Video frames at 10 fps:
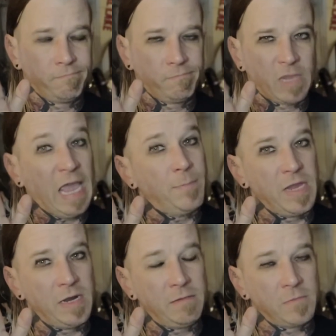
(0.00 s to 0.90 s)
Can't
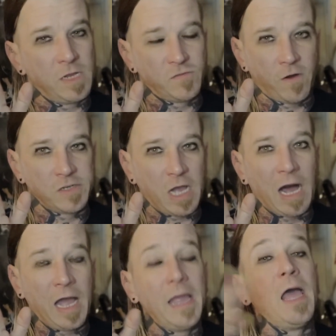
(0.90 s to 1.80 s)
beat it, as far as
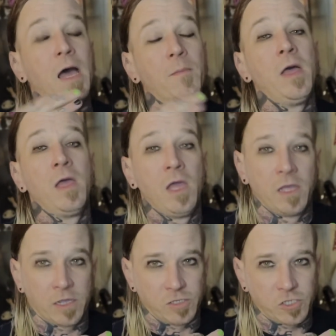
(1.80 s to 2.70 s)
I am
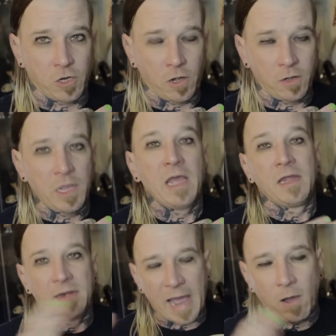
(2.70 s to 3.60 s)
concerned.
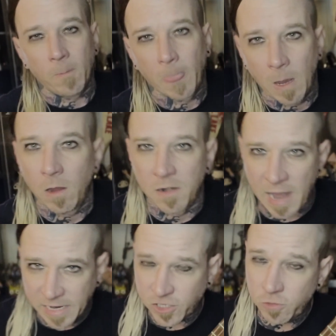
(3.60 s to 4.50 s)
Now,
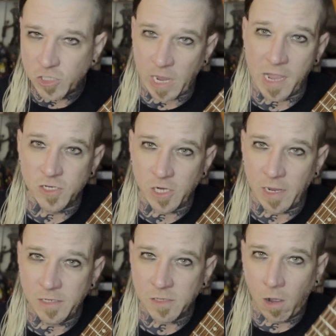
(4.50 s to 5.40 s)
next to
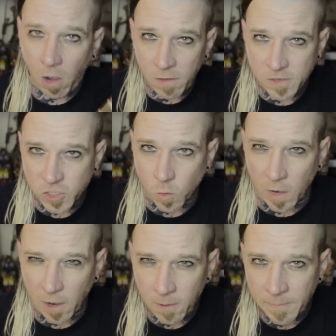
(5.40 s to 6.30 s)
J&J's on the
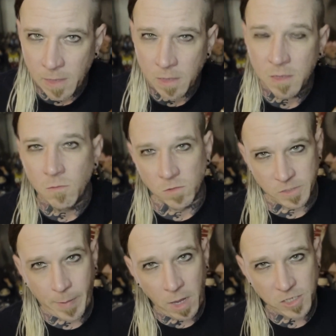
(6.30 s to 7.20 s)
square was a
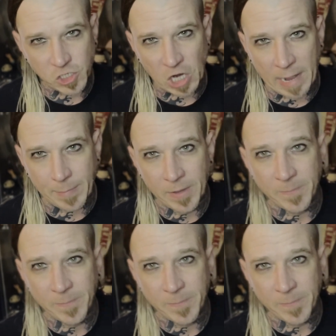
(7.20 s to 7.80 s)
pawn shop.